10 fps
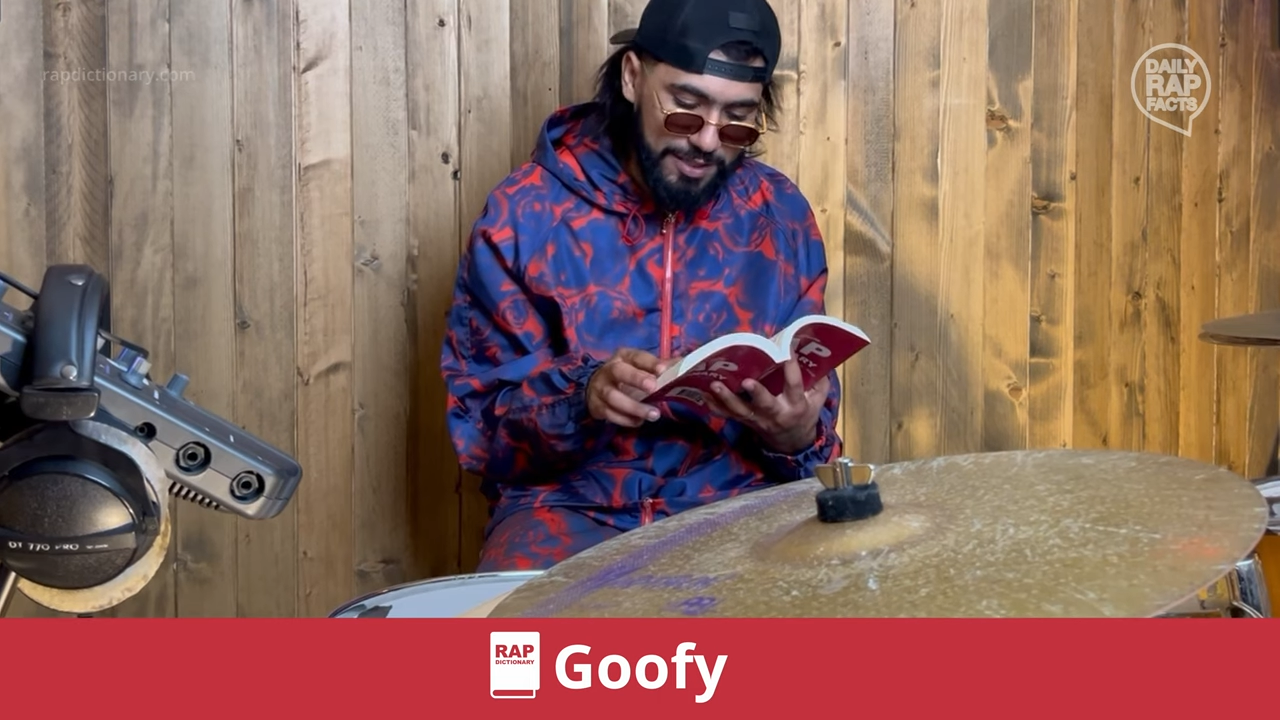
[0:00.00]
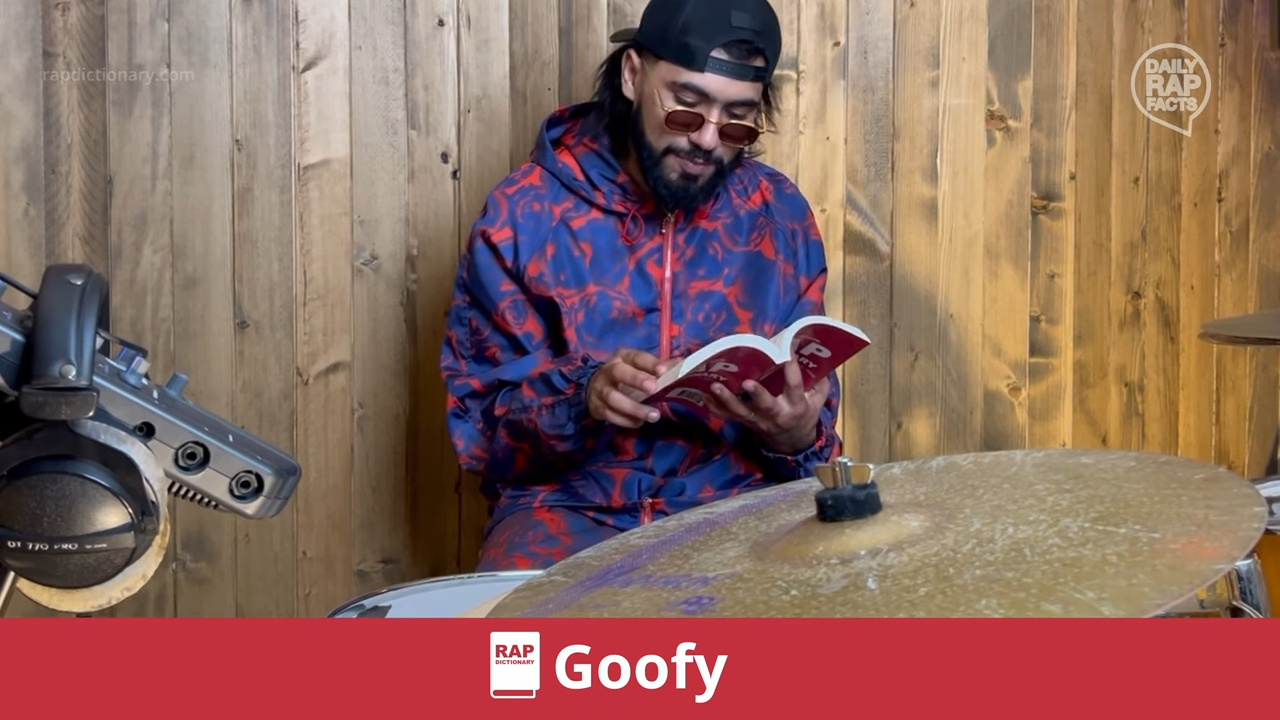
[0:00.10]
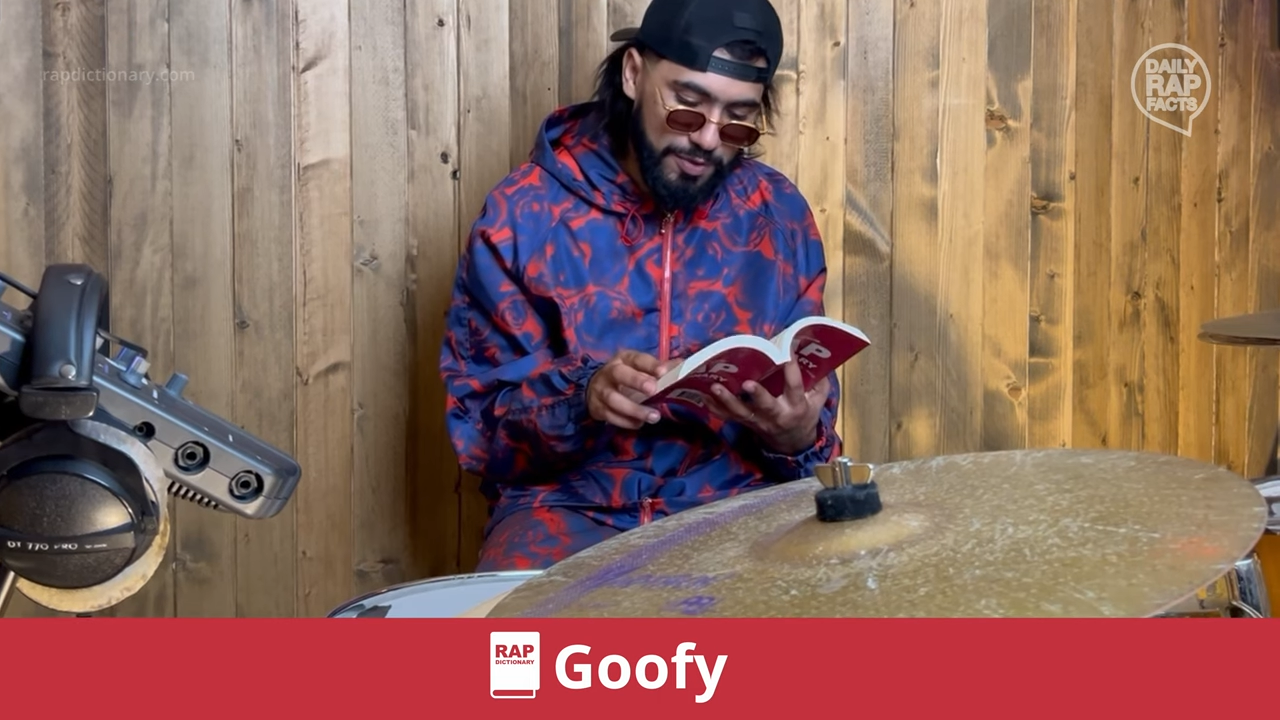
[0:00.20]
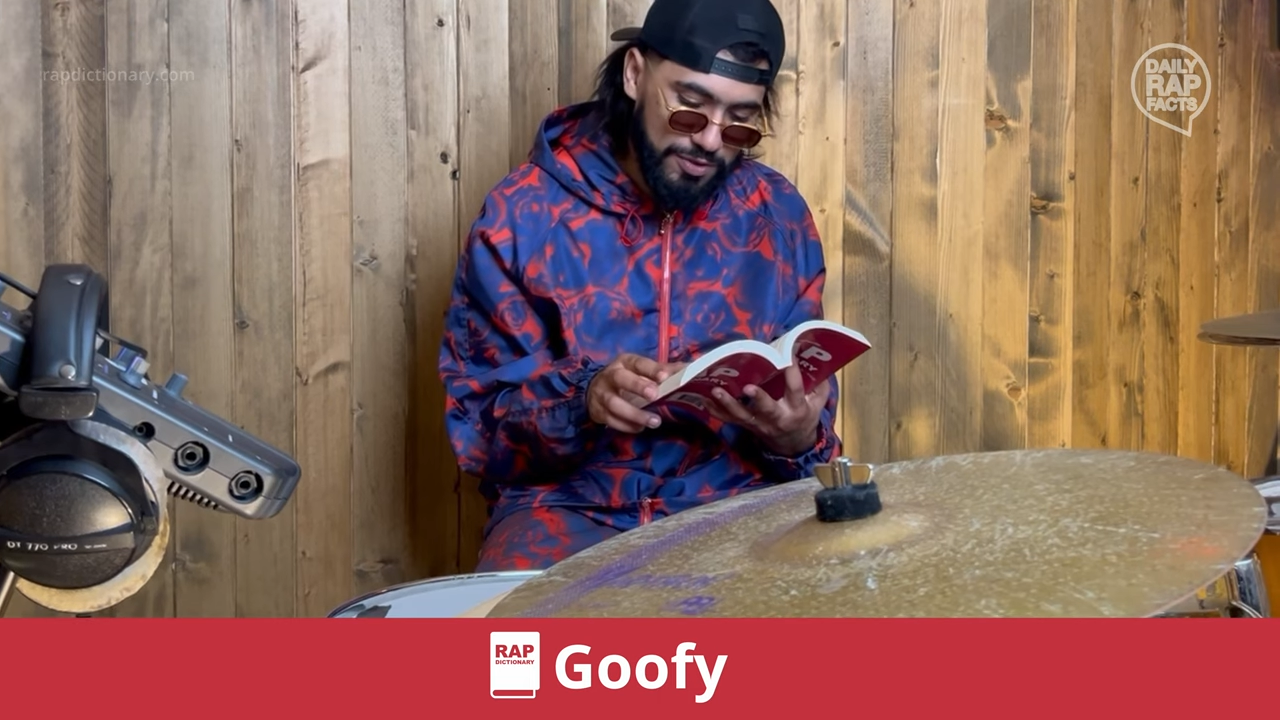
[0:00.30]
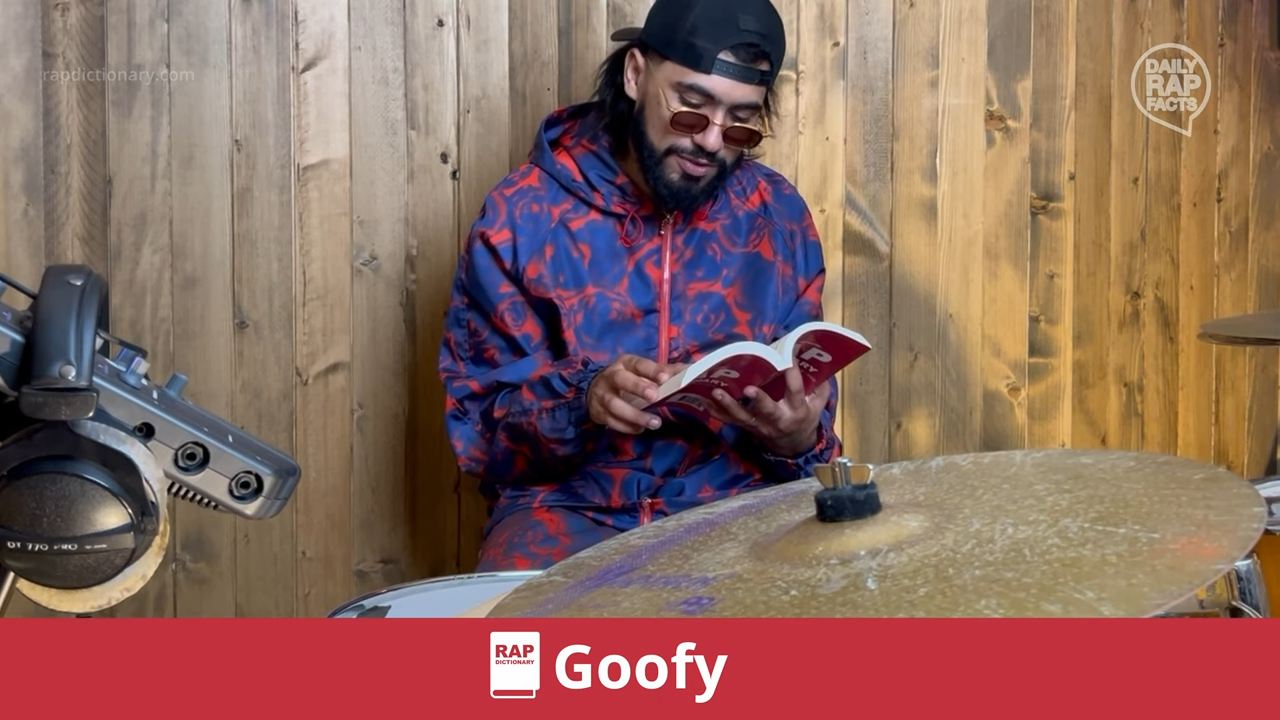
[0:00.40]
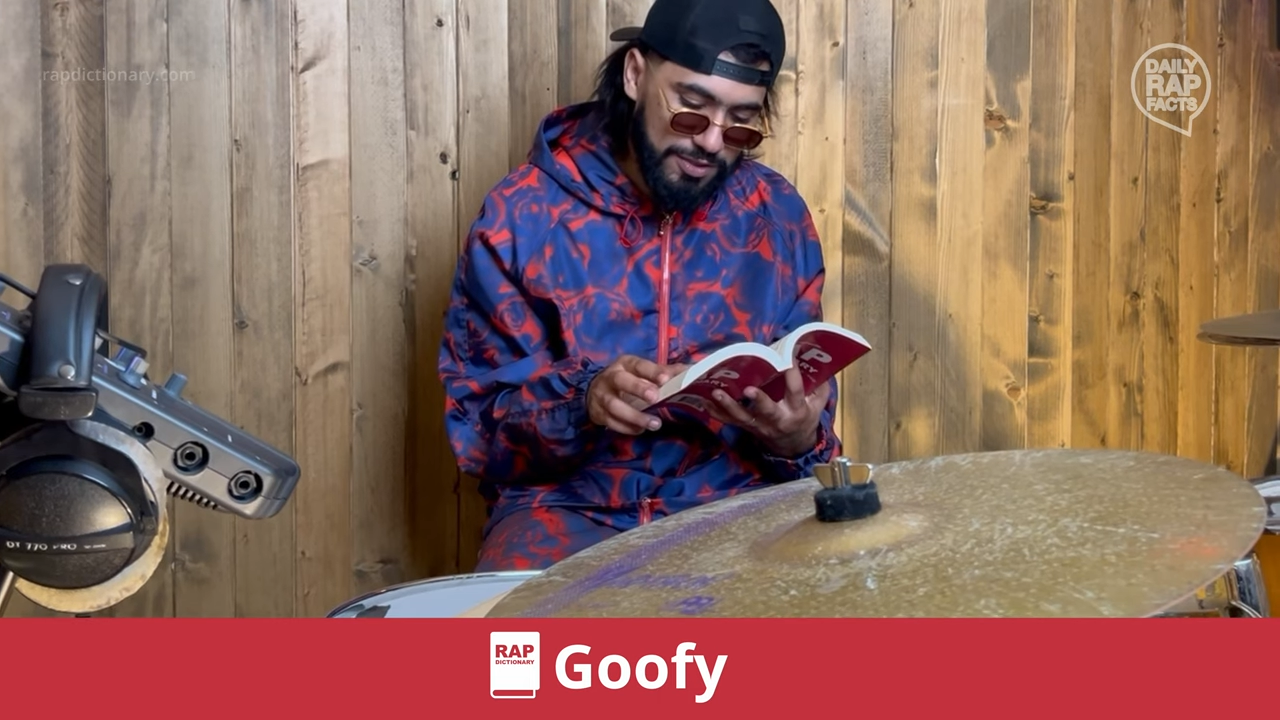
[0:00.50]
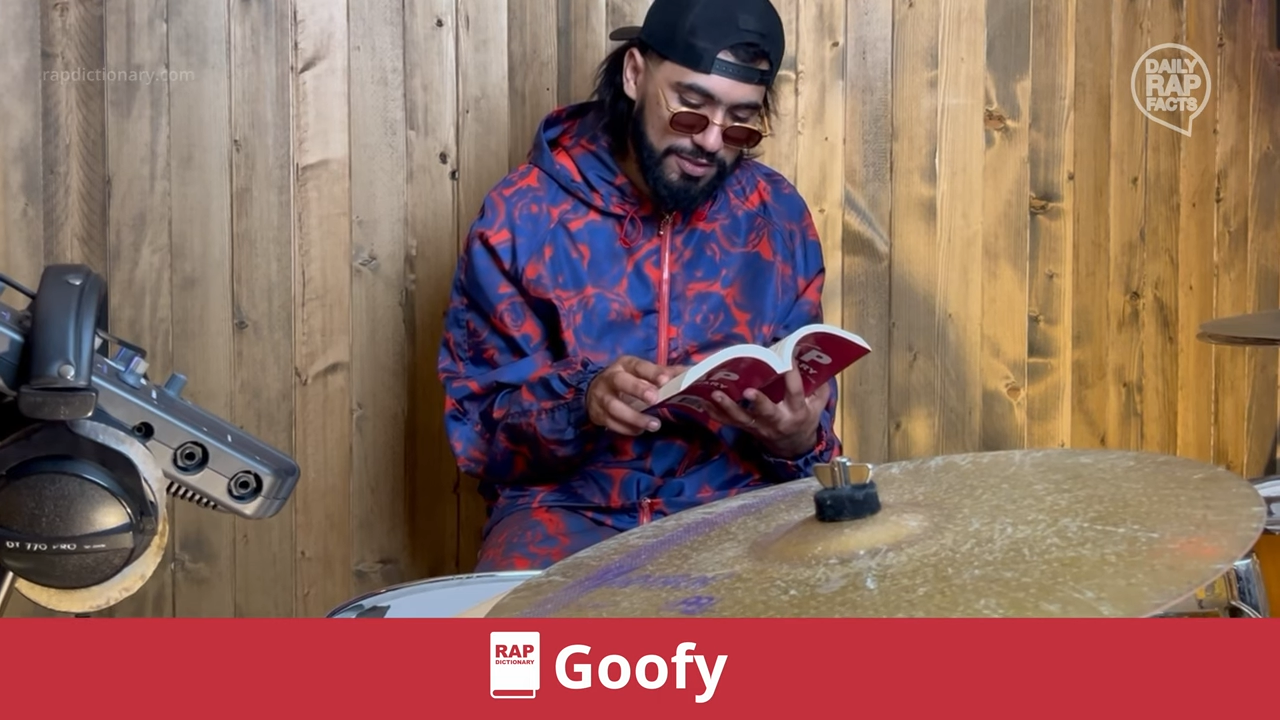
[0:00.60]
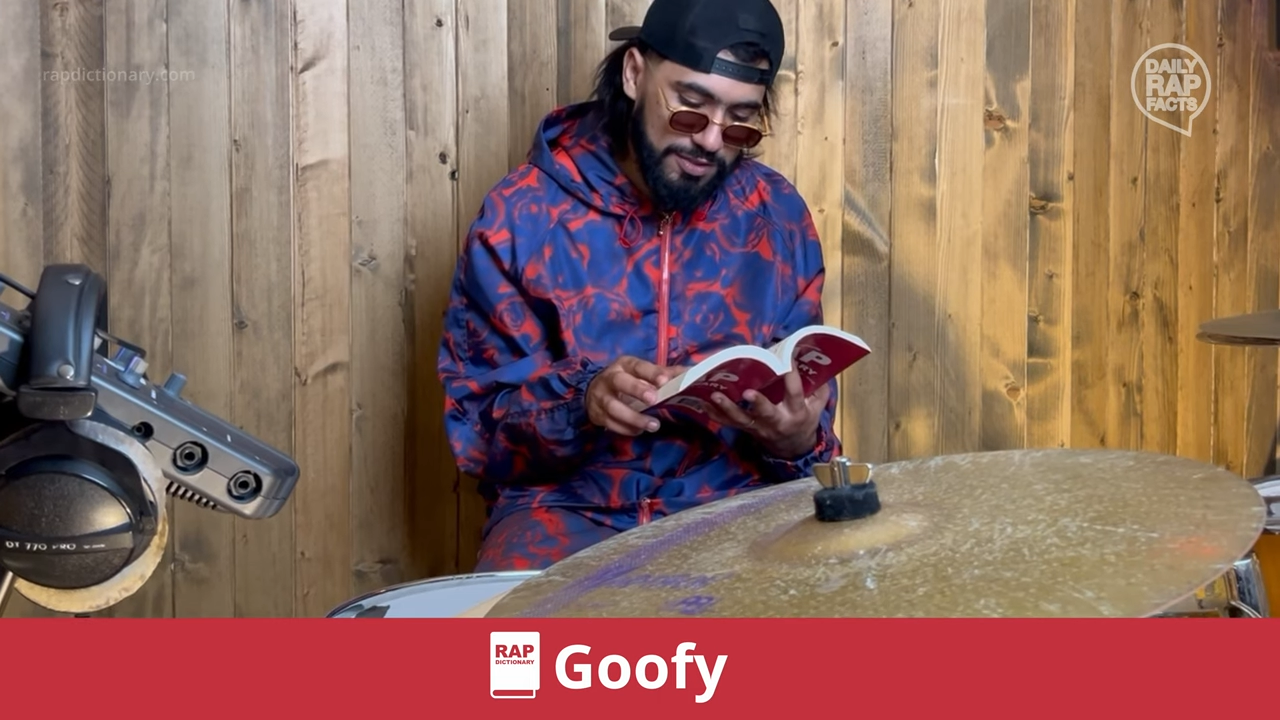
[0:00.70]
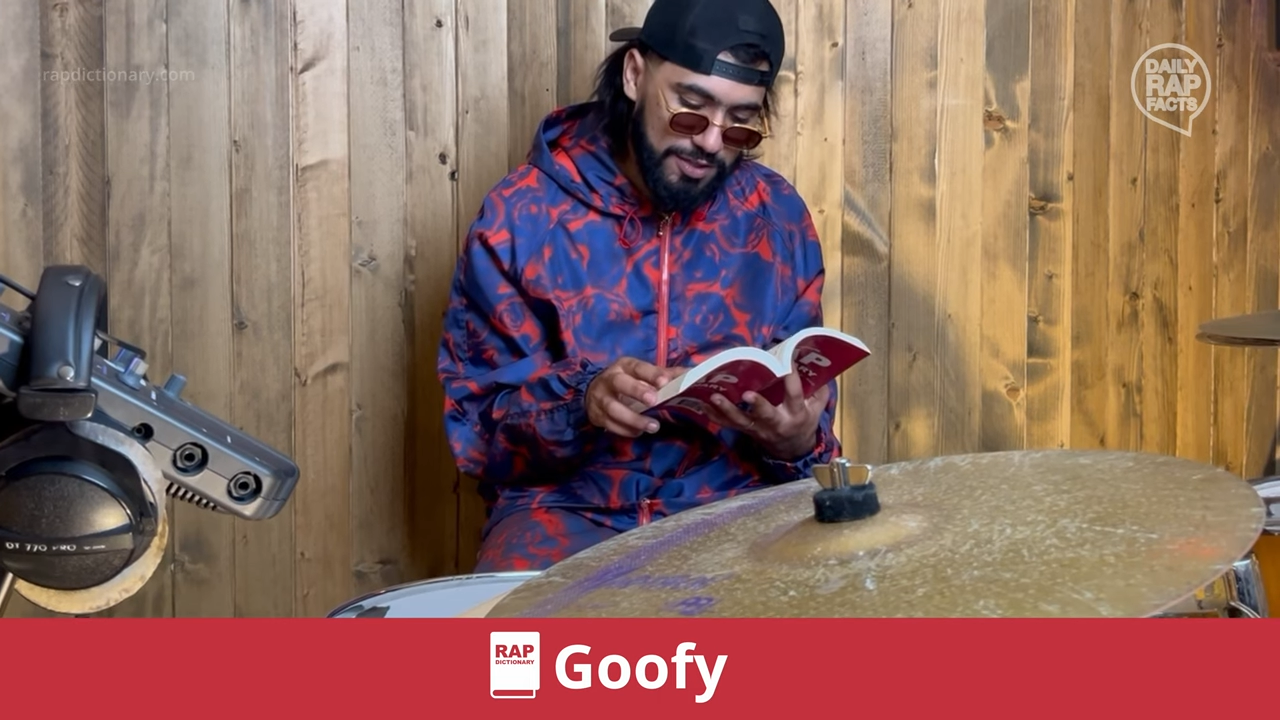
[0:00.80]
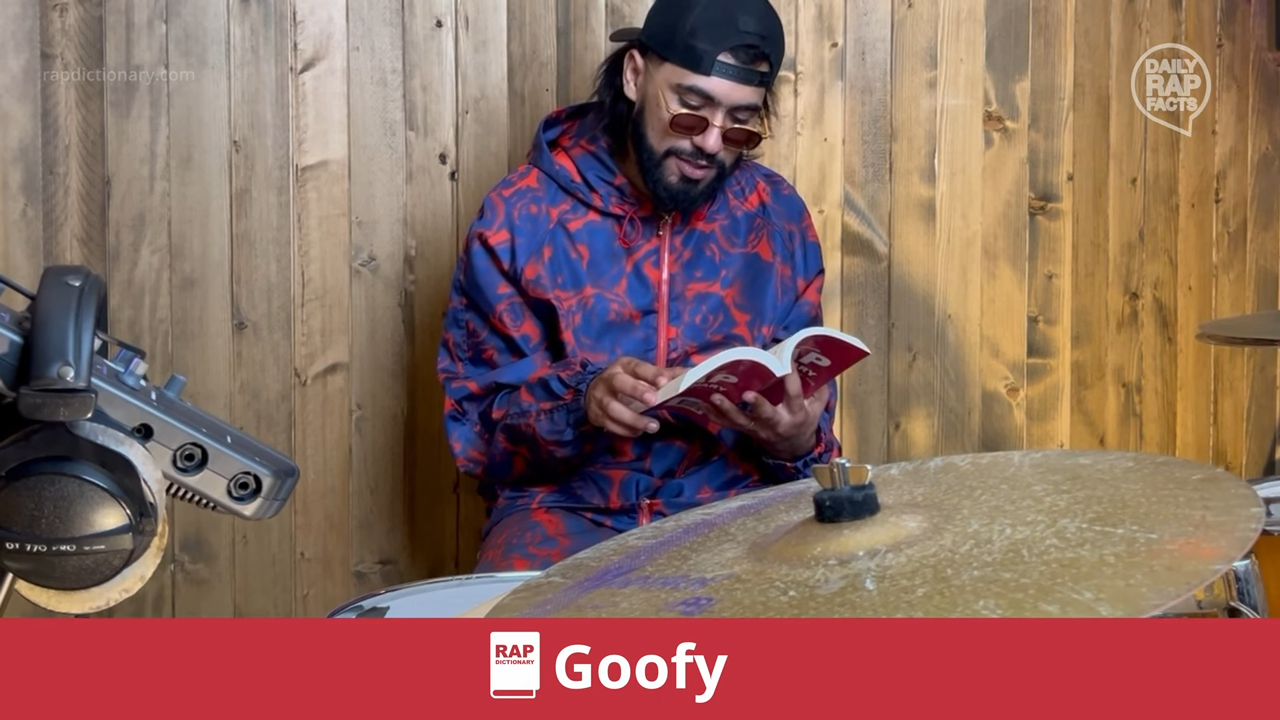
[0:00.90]

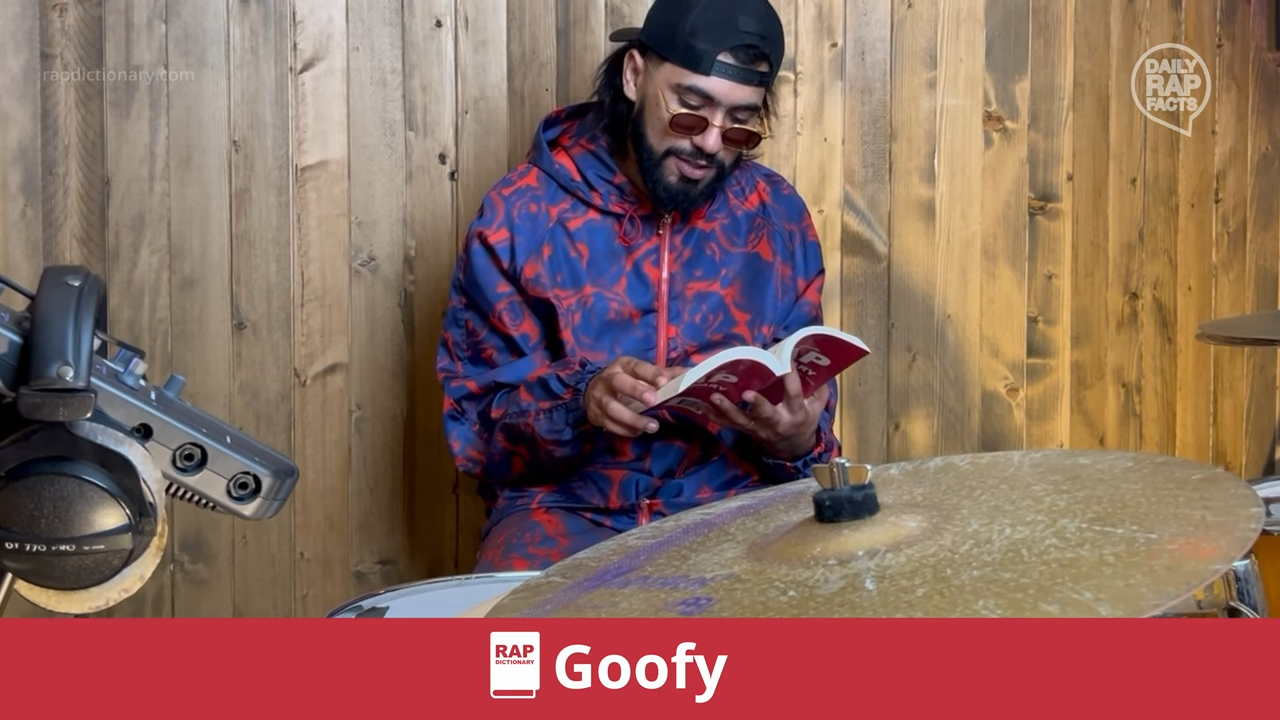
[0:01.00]
person.